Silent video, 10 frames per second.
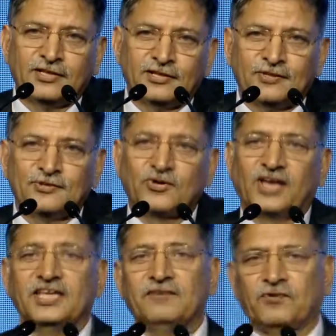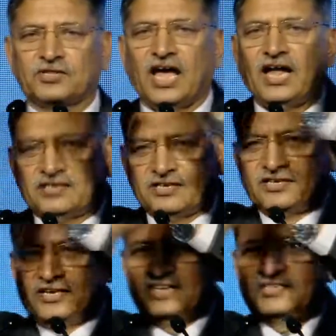So I think for that,
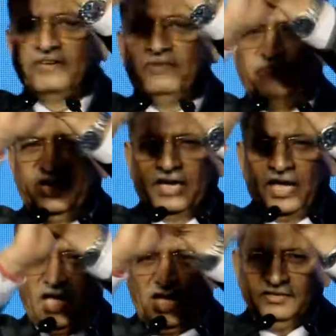let's give a big hand.